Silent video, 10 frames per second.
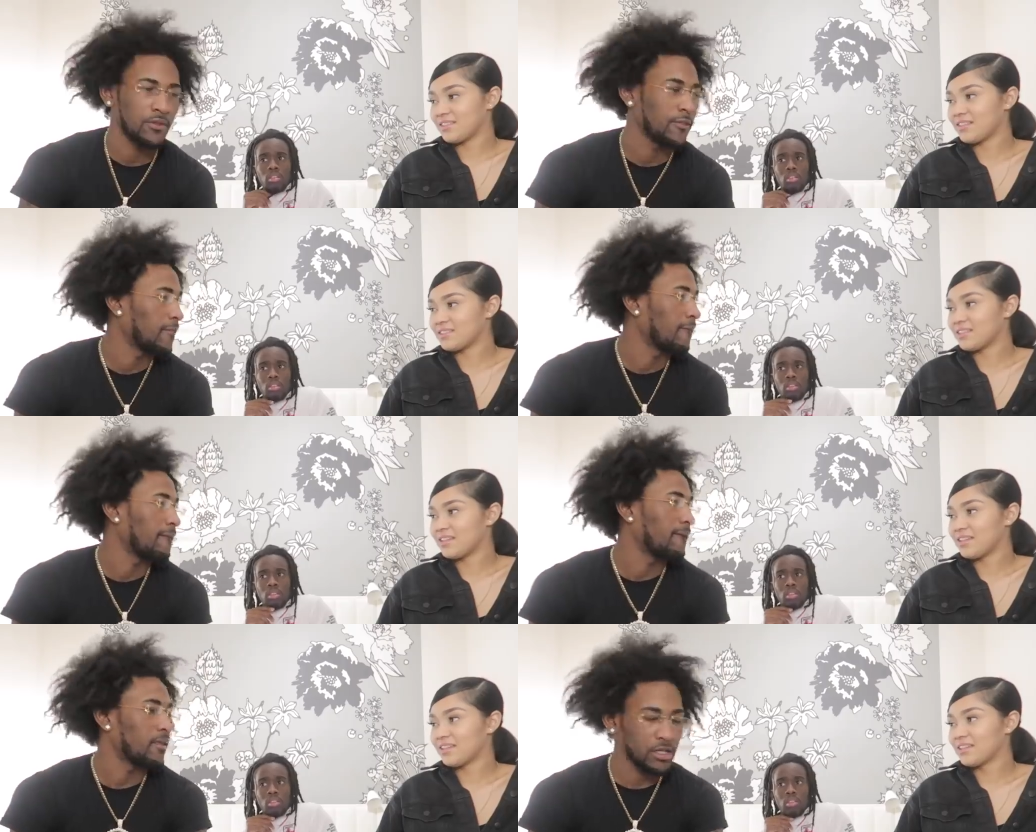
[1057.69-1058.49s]

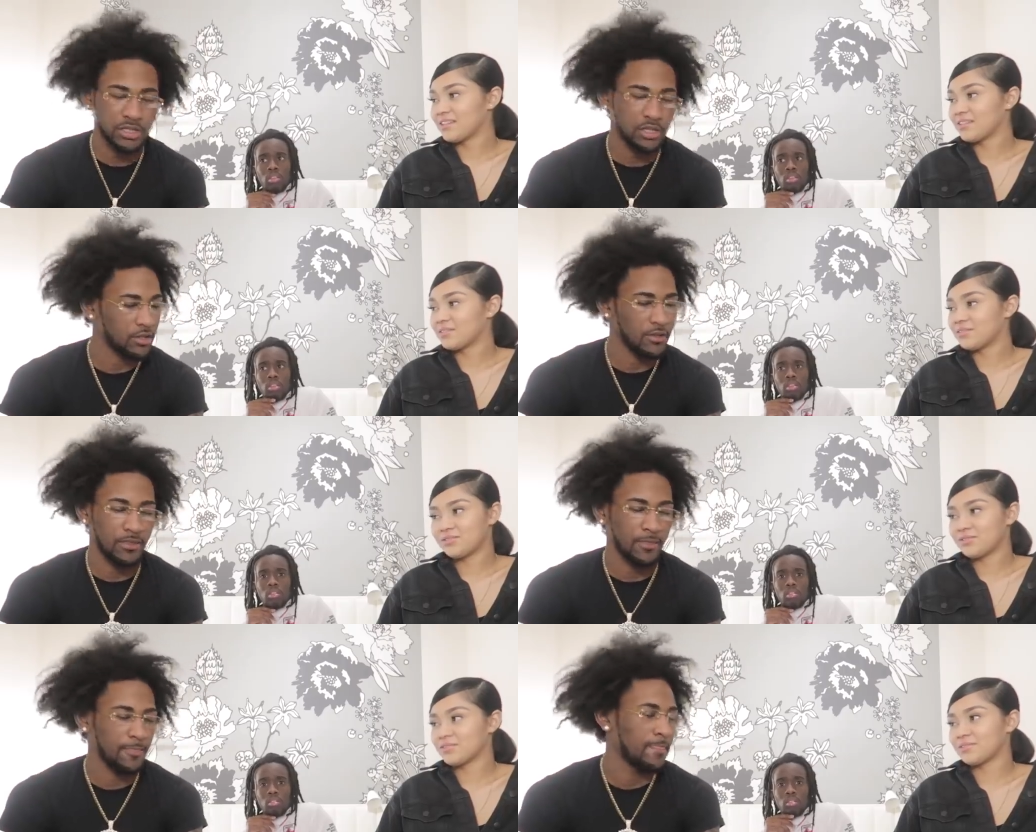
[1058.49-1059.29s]
Speaker 1: Yesterday? Yesterday.
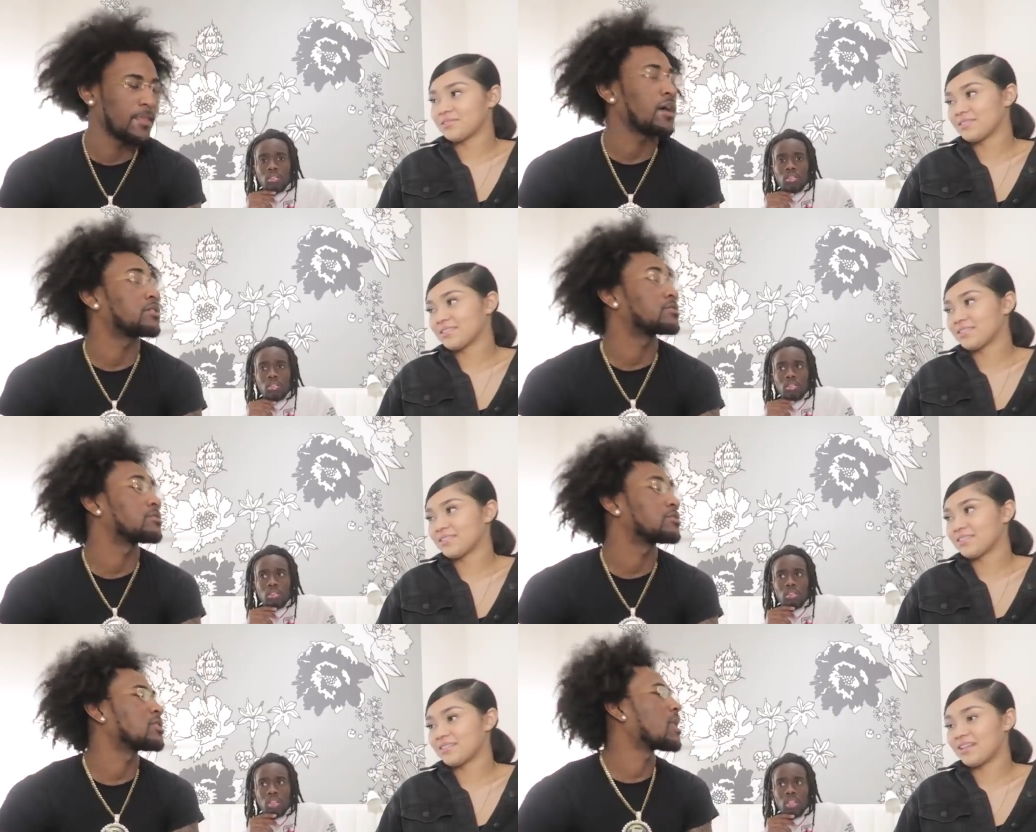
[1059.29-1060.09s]
You sure? Yes.
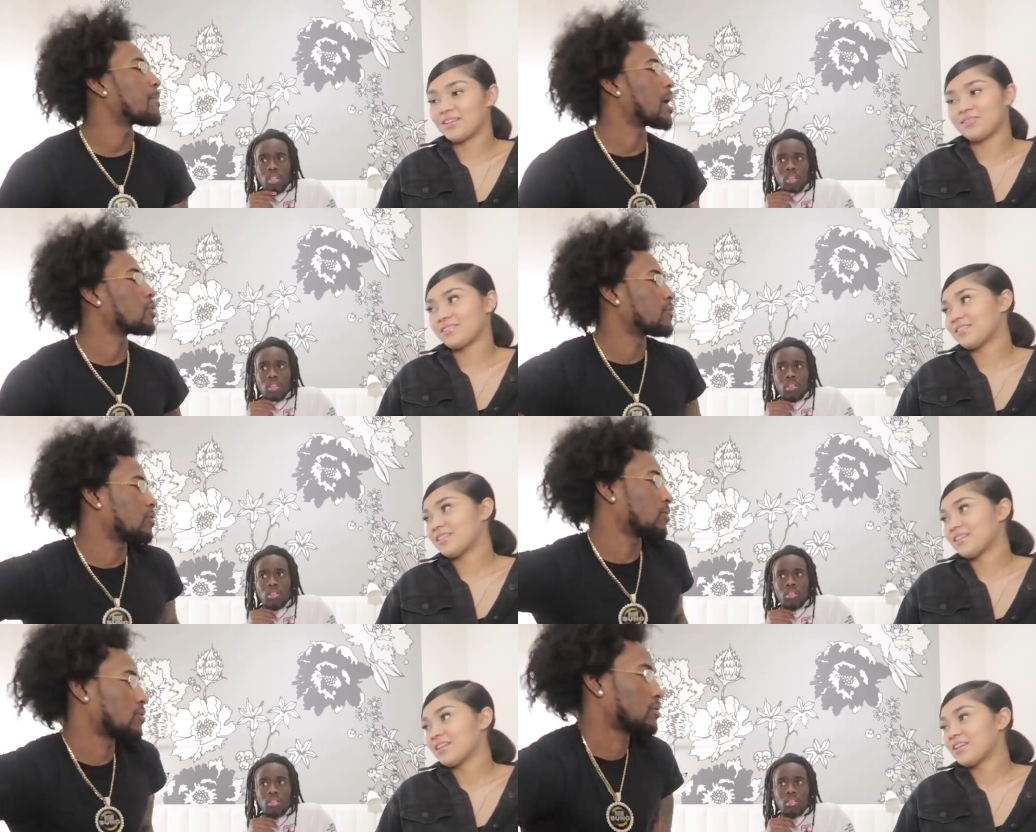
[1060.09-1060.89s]
So now how you
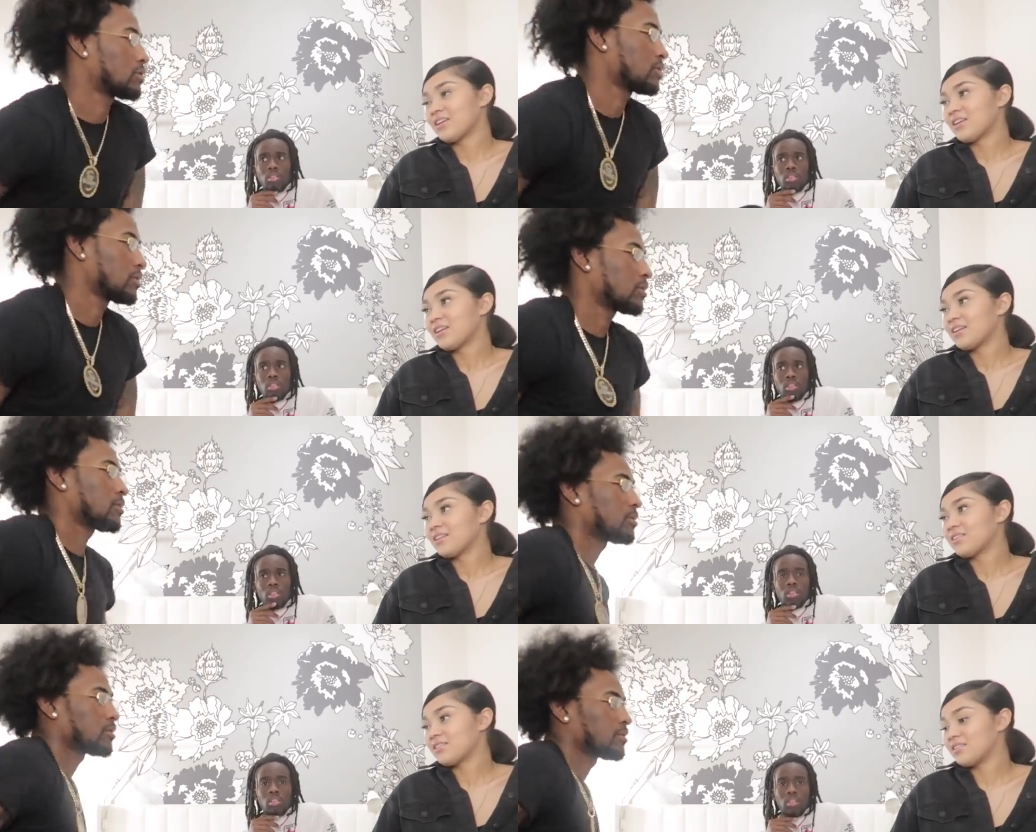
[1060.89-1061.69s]
feeling?
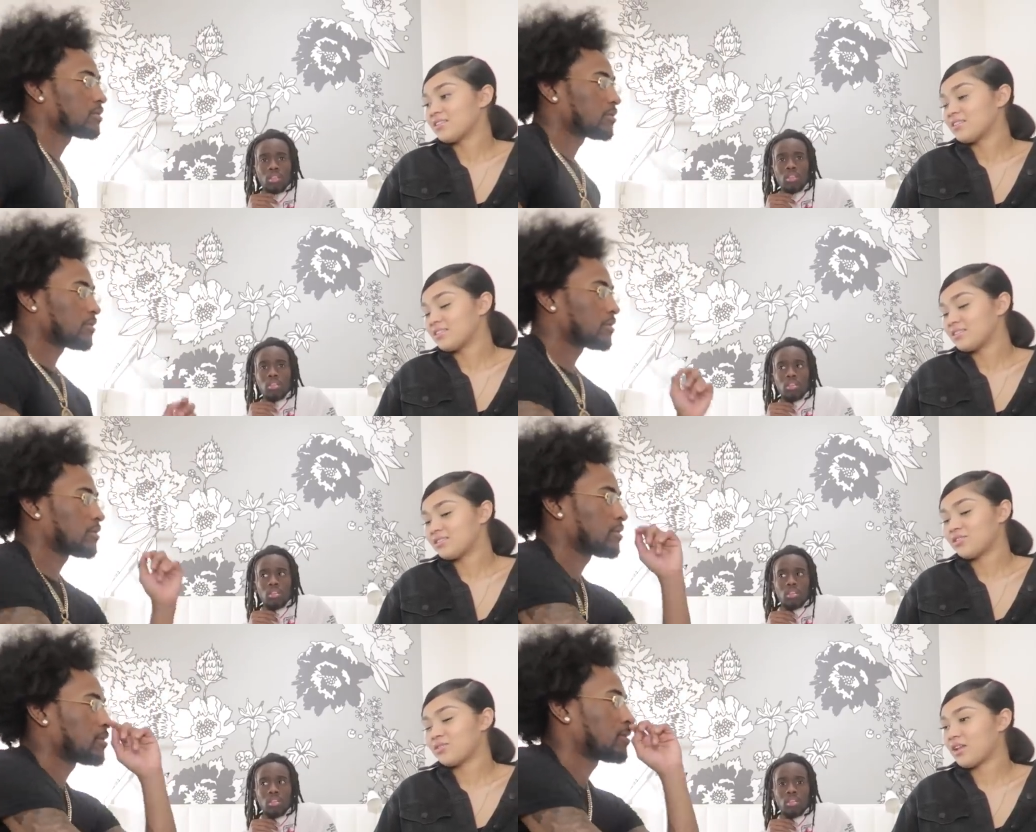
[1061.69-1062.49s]

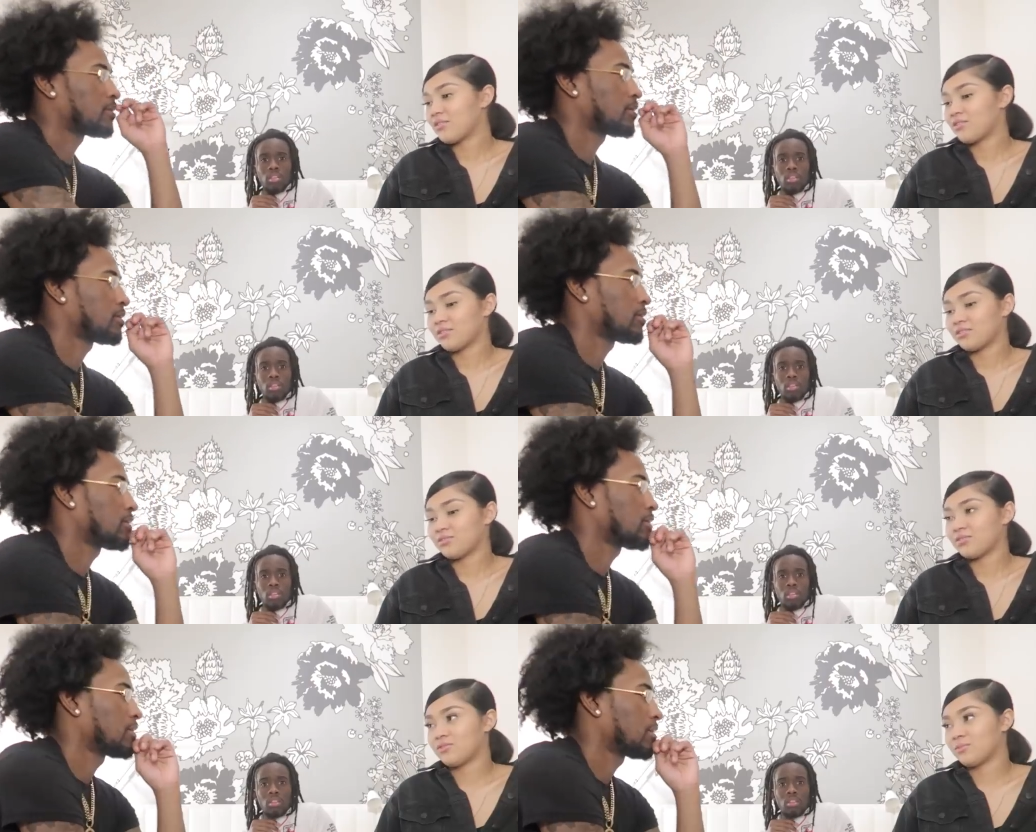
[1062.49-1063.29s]
Speaker 2: So you're not Ron
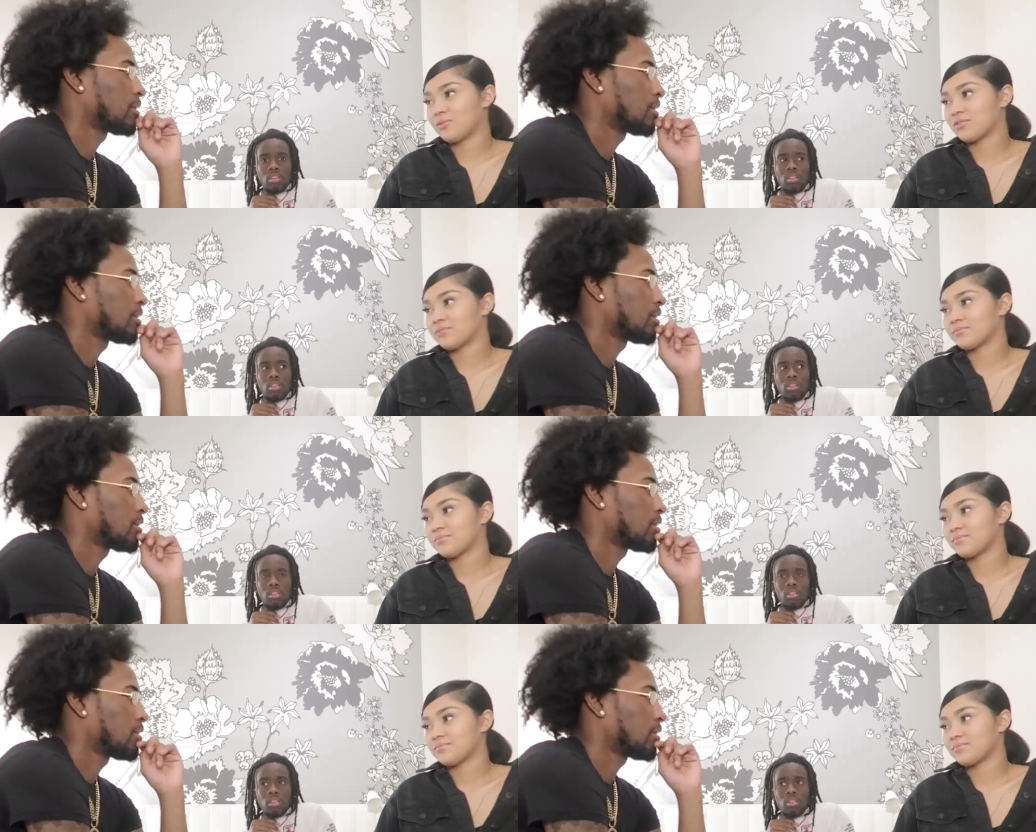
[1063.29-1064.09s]
Suno than
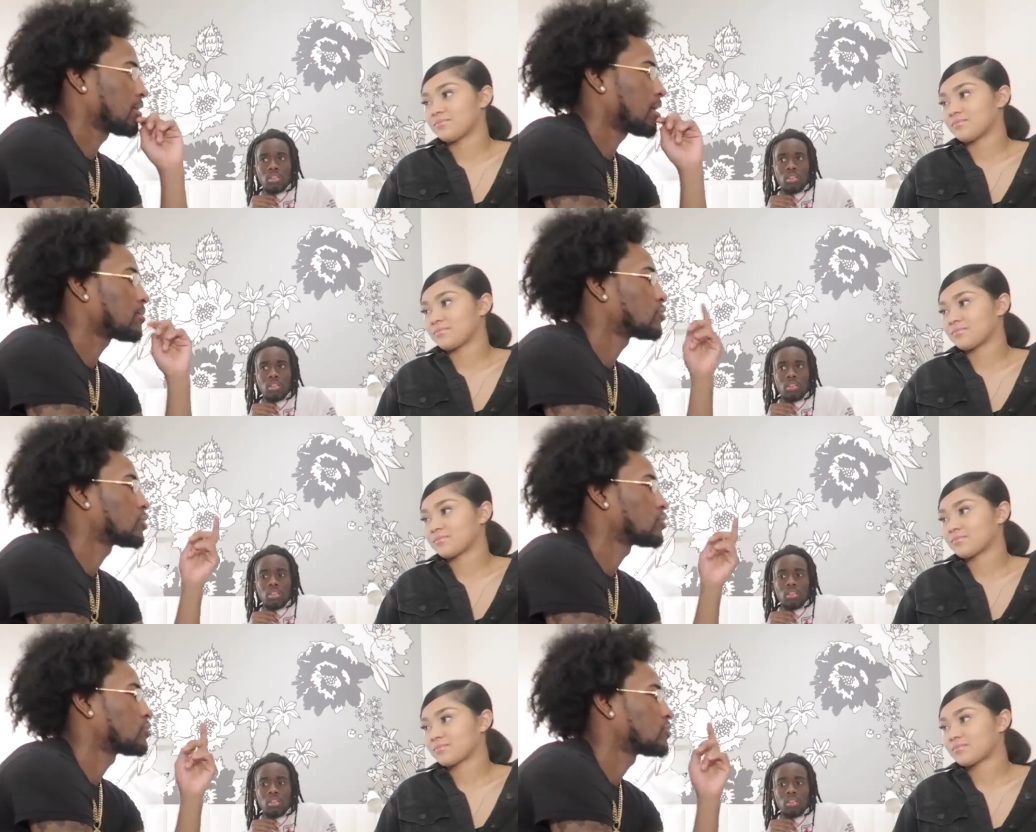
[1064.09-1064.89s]
Speaker 1: I'm
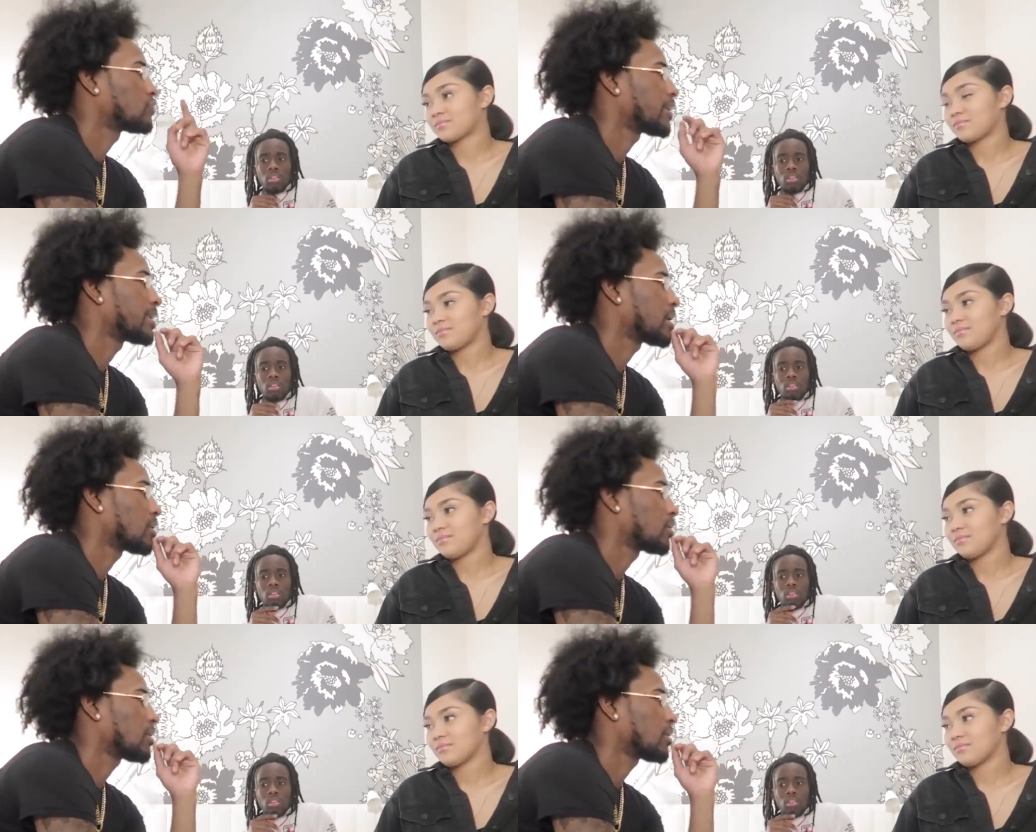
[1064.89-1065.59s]
Trey Songz right now,